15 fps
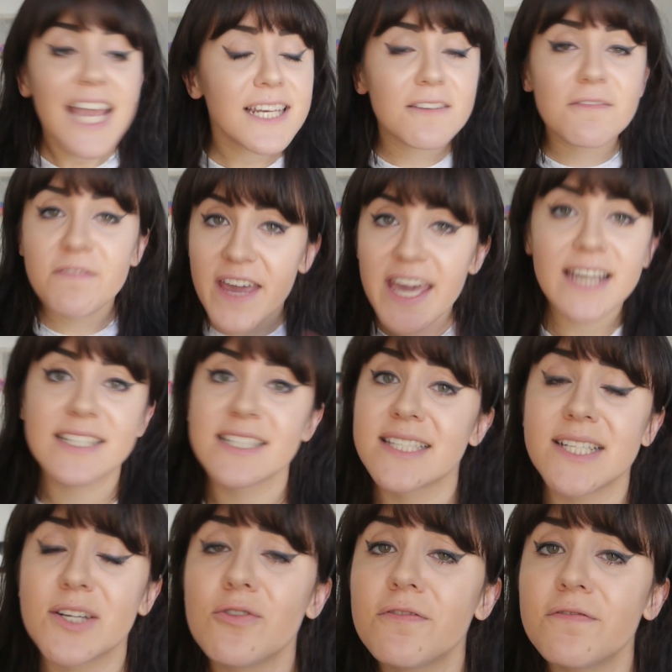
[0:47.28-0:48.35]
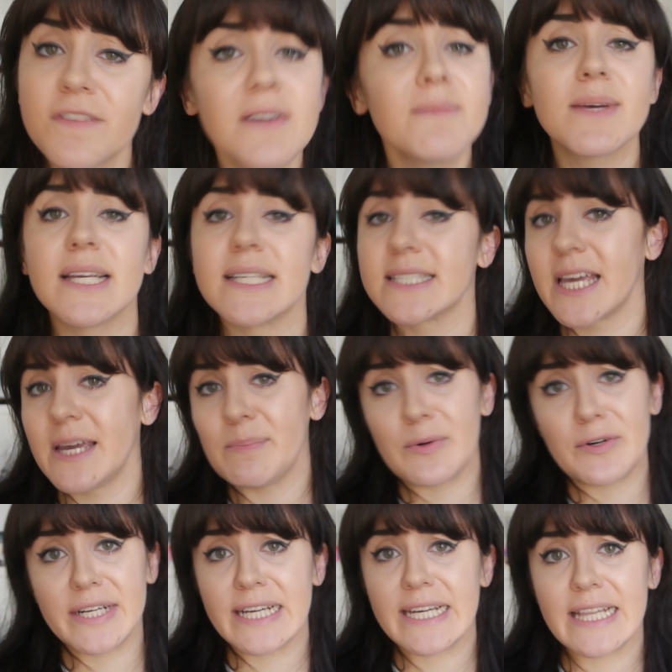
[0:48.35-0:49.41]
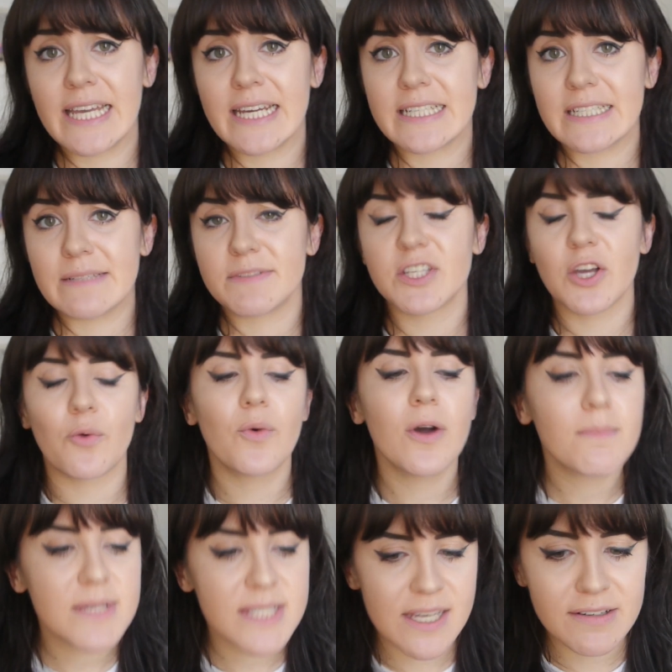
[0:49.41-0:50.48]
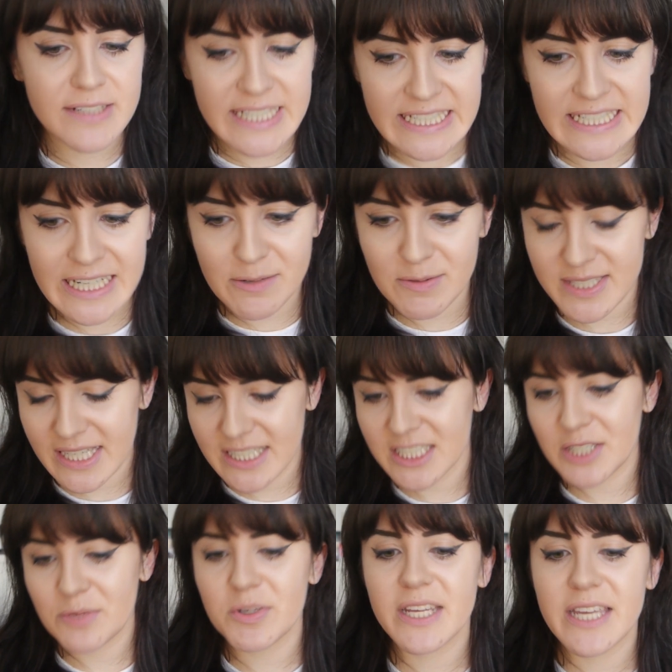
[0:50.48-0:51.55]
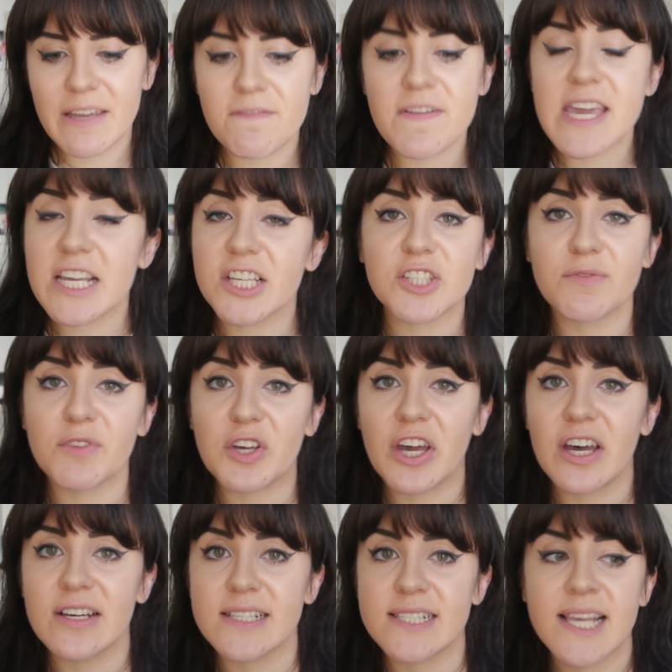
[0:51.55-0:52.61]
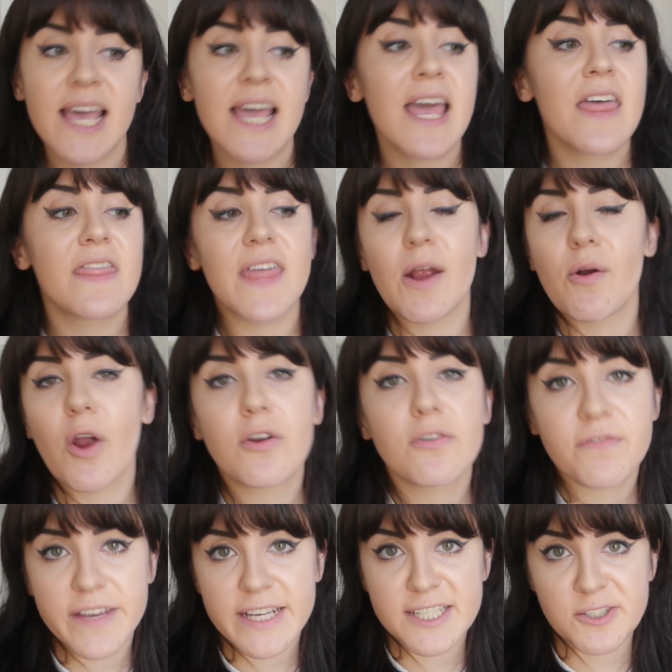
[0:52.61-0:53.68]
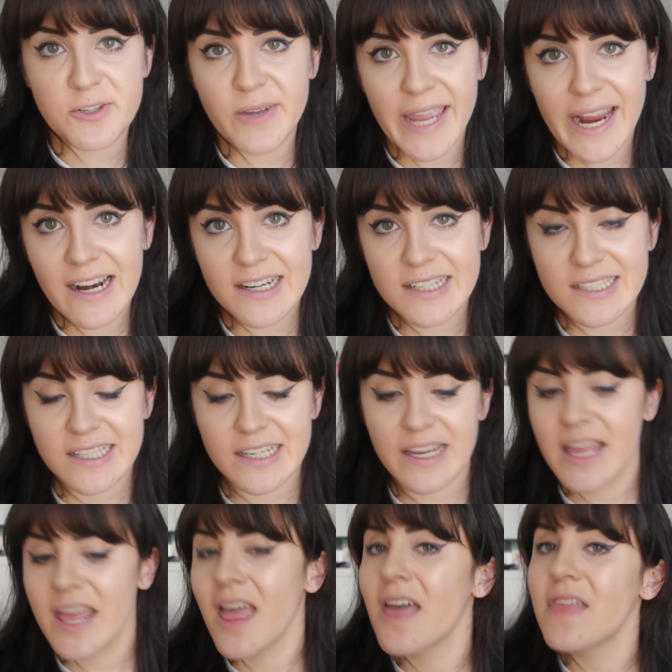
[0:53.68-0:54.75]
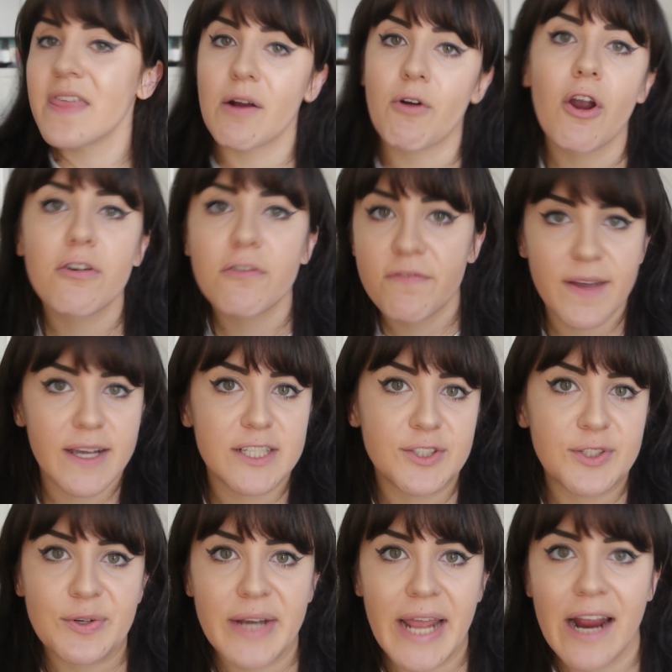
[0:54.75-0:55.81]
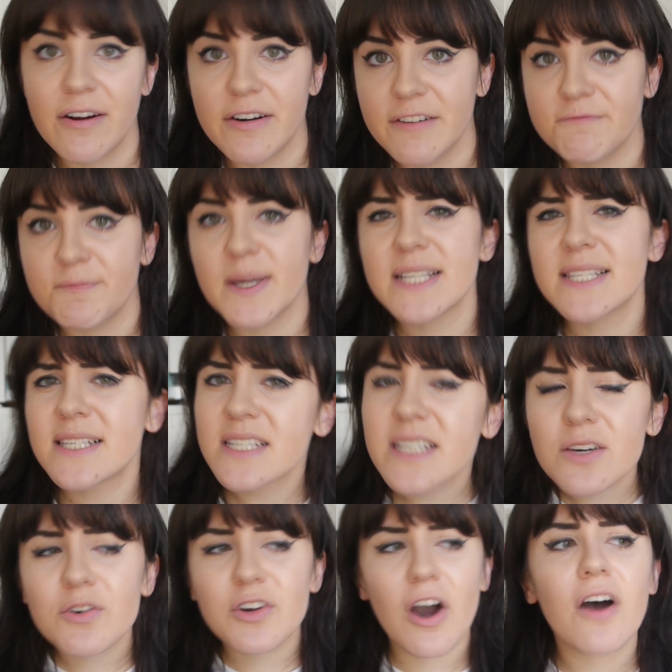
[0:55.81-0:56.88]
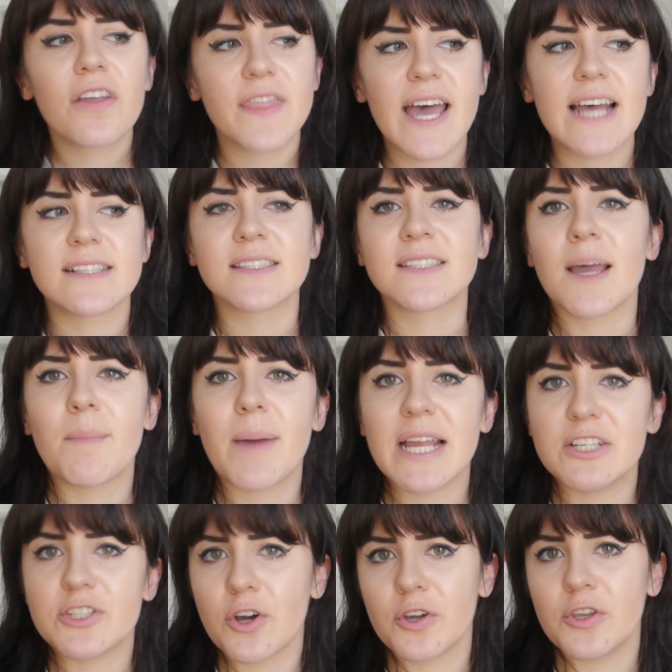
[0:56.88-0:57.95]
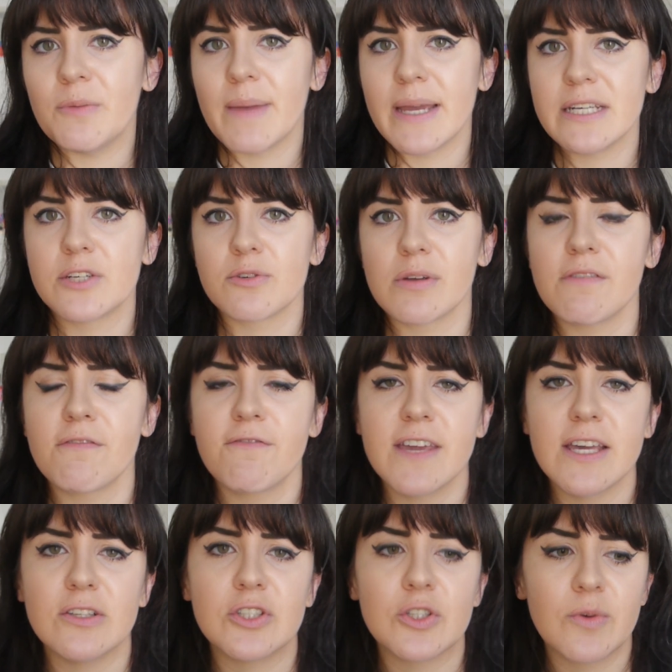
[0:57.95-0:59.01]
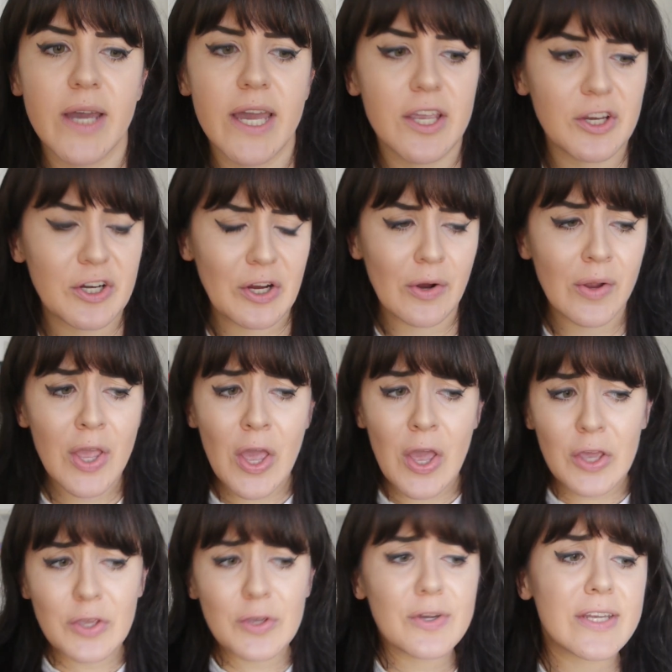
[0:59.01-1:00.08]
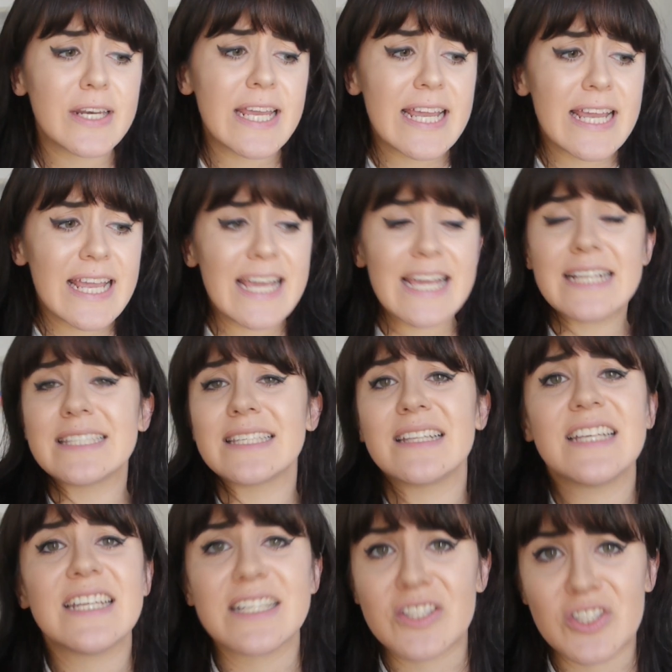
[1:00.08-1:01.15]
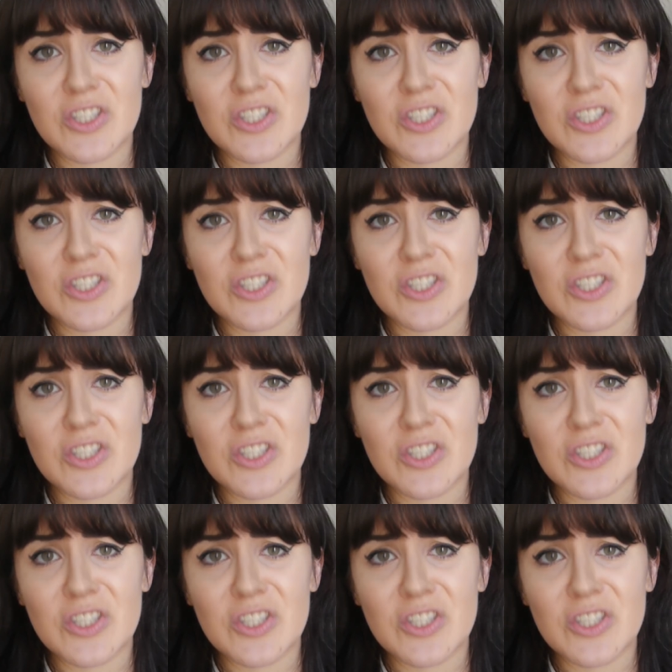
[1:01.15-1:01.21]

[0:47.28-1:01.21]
And in fact, it's an all-female skateboarding collective. So what Moselle did here was that she would give each of the girls their own fictional character, their own fictional narrative, but it still got that semi-documentary feel to it. You know, you could easily